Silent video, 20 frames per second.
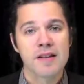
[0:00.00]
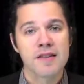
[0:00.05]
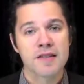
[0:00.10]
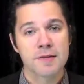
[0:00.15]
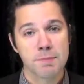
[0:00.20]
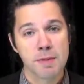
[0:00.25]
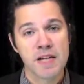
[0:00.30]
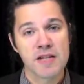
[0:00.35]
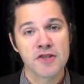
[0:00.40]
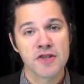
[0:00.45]

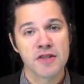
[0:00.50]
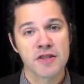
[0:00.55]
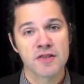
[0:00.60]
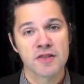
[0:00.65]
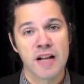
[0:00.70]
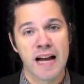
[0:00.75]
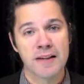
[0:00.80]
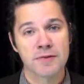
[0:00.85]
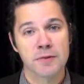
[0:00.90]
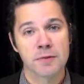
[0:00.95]
Speech in this
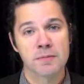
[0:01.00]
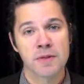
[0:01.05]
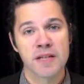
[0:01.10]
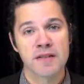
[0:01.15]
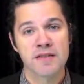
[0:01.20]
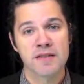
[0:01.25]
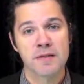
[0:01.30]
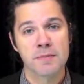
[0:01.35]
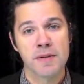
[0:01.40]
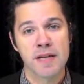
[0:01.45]
classroom
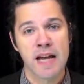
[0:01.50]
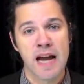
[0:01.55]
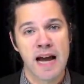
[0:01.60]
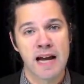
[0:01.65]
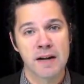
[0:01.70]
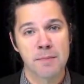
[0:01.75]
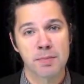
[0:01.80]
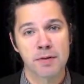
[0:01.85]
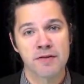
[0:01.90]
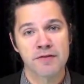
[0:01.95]
needs to be
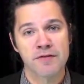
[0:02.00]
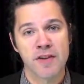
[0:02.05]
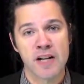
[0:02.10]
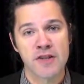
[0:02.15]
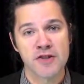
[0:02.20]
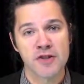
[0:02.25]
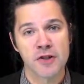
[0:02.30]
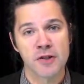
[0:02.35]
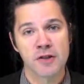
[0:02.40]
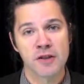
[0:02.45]
at a
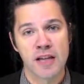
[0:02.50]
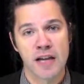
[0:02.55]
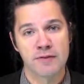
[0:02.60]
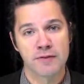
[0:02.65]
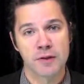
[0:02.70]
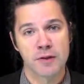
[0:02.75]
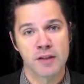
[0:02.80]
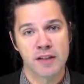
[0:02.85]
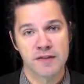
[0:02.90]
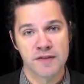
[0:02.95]
professional
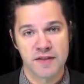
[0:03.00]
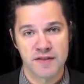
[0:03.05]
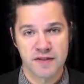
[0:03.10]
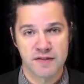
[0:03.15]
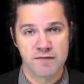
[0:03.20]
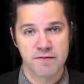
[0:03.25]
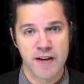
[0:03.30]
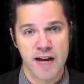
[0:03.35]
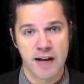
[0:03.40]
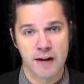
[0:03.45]
level in this
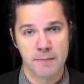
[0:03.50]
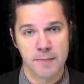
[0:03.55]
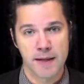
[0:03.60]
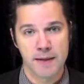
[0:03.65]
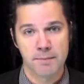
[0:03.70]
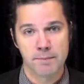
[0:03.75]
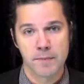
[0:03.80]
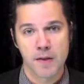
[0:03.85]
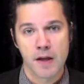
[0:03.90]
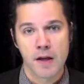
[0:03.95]

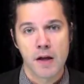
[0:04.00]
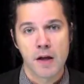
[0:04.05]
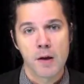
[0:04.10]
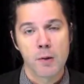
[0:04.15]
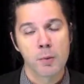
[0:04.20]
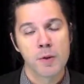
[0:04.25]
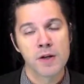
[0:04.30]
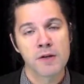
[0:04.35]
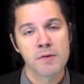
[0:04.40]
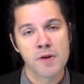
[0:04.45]
environment.
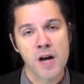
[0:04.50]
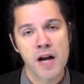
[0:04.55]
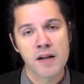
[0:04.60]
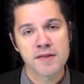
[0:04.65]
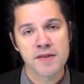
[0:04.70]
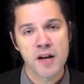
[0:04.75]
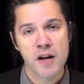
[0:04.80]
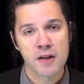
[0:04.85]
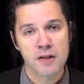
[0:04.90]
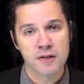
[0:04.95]
We do
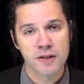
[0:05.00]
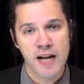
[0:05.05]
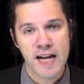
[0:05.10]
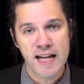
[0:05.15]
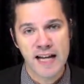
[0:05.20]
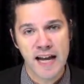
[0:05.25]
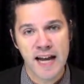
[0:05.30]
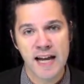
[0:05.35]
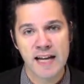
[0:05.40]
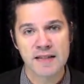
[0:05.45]
not
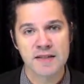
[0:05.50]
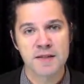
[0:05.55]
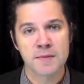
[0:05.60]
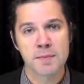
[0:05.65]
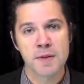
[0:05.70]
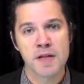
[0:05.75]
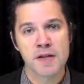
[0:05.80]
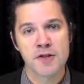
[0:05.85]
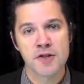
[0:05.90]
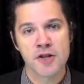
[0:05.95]
tolerate hate
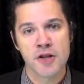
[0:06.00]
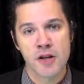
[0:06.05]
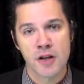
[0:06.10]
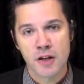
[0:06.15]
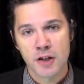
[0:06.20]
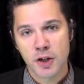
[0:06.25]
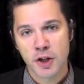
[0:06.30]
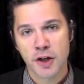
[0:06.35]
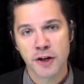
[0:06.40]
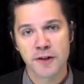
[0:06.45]
speech,
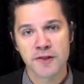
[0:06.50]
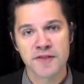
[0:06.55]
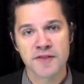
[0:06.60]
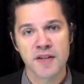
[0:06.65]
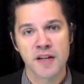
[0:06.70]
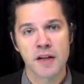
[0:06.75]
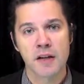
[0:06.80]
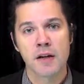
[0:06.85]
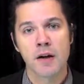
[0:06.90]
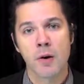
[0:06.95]

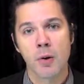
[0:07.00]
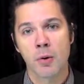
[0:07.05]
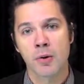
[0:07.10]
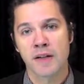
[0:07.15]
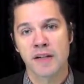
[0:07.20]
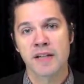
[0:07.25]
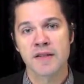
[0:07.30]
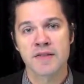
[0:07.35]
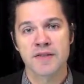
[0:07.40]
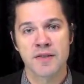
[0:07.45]
cursing, or
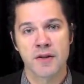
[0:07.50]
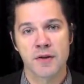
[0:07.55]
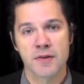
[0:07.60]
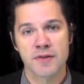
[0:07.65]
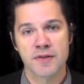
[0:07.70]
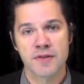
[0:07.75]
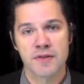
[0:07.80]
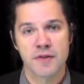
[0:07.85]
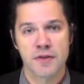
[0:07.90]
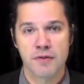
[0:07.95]

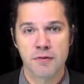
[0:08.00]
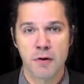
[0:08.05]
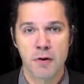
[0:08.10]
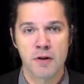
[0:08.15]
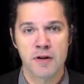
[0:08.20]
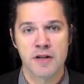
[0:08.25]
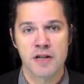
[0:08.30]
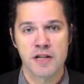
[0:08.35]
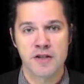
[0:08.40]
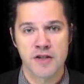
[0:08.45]
insults
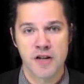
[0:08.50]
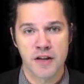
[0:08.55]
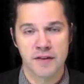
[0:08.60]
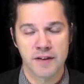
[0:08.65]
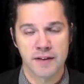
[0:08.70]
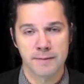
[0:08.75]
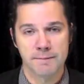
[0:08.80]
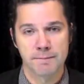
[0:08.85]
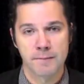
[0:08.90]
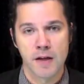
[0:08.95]
thrown at each
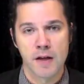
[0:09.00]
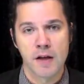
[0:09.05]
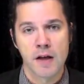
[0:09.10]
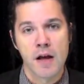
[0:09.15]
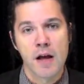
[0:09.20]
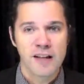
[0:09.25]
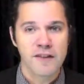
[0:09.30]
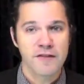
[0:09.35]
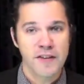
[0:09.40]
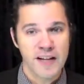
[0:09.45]
other.
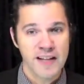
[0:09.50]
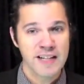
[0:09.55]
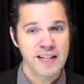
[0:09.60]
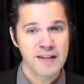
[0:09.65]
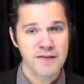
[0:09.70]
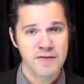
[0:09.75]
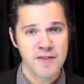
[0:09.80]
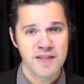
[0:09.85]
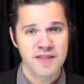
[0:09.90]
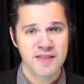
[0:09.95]
If any
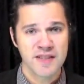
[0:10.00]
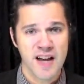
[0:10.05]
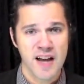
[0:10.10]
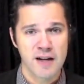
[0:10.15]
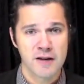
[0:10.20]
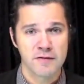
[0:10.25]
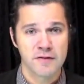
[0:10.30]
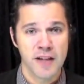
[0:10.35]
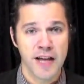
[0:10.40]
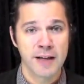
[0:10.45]
of this
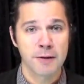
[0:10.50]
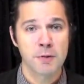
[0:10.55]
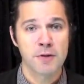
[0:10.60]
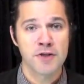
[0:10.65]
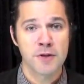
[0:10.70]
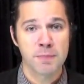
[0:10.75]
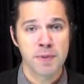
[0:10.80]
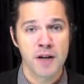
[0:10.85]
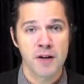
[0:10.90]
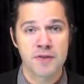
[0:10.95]
kind of
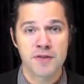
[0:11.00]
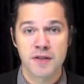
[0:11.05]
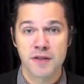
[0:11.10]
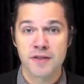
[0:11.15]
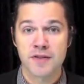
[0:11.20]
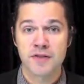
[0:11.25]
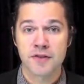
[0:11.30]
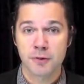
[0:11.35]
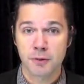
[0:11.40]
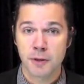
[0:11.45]
language appears in
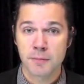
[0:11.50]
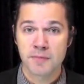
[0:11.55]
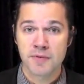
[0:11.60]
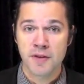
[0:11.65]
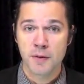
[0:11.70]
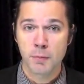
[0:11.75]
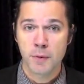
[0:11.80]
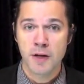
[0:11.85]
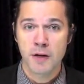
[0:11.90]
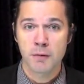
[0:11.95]
a script
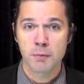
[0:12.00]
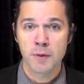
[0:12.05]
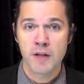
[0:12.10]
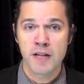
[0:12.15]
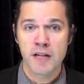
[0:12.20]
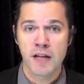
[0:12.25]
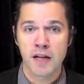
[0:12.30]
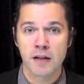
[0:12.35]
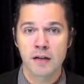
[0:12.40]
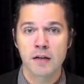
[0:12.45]
that we are
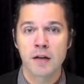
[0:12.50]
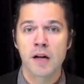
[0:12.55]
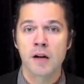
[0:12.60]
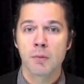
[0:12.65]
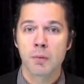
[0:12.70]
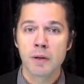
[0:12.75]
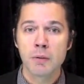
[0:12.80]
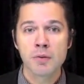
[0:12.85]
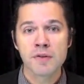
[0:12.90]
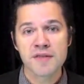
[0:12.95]
reading,
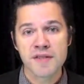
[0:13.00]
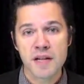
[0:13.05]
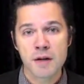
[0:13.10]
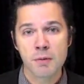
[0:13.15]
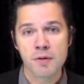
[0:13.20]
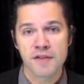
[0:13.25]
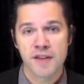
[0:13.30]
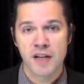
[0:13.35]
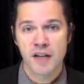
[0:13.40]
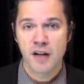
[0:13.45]
we will
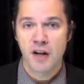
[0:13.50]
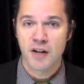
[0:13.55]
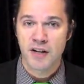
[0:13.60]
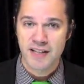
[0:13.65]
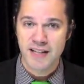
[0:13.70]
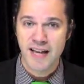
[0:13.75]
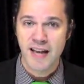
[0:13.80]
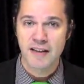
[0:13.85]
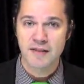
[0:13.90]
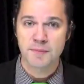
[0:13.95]
deal with it on a
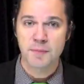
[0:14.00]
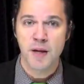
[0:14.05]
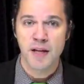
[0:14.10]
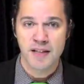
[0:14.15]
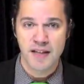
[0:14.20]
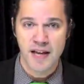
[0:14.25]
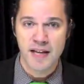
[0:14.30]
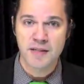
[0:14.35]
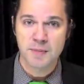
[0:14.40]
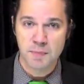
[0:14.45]

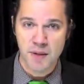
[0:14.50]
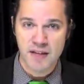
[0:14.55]
case-by-case